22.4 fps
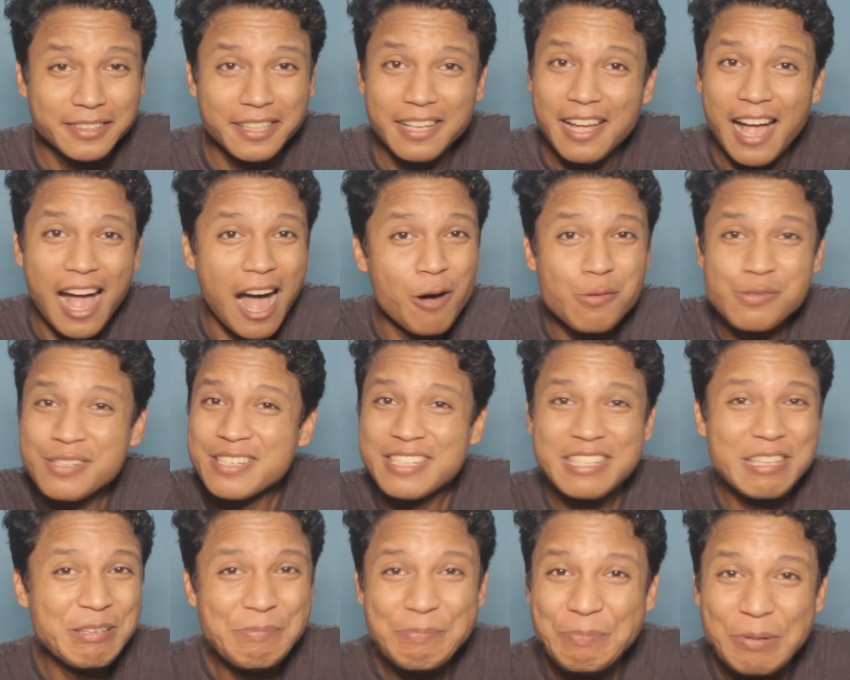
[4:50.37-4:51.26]
How
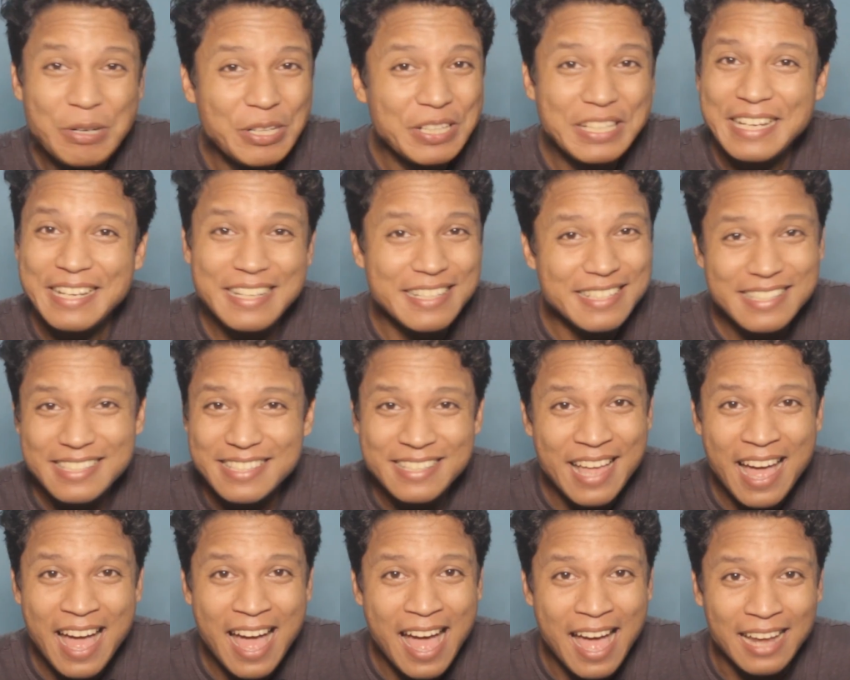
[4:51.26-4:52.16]
simple is
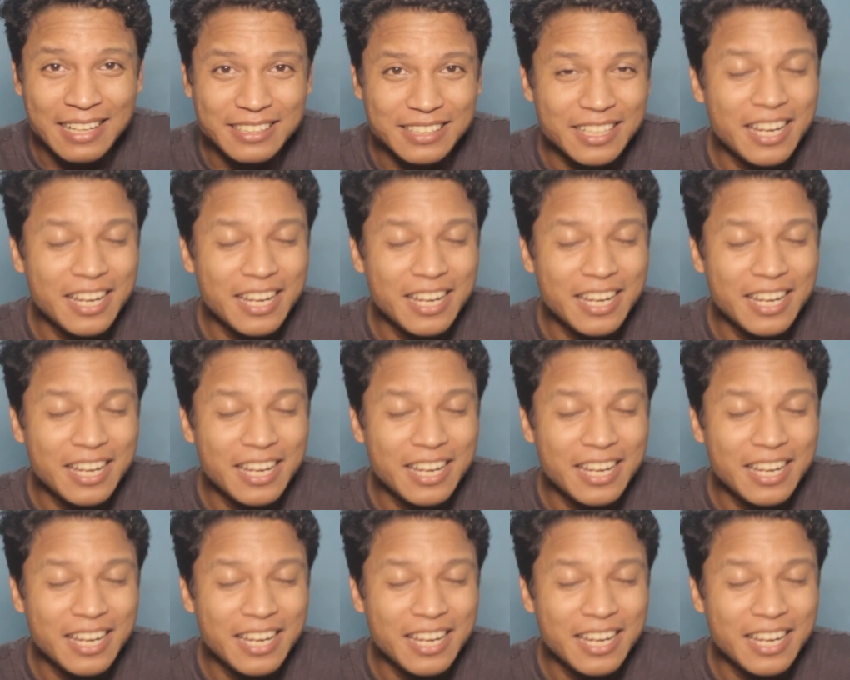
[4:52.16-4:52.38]
that?